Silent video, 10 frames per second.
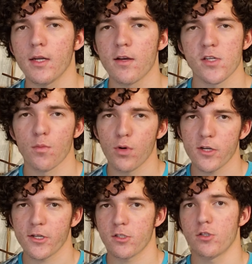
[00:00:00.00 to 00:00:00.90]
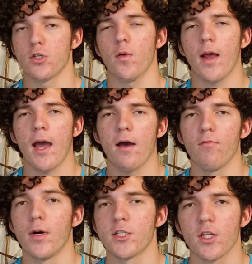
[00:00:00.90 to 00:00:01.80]
because our projects don't have
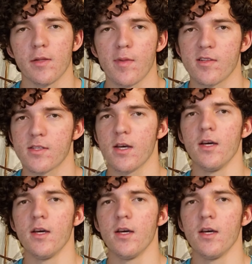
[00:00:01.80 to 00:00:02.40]
budget limits.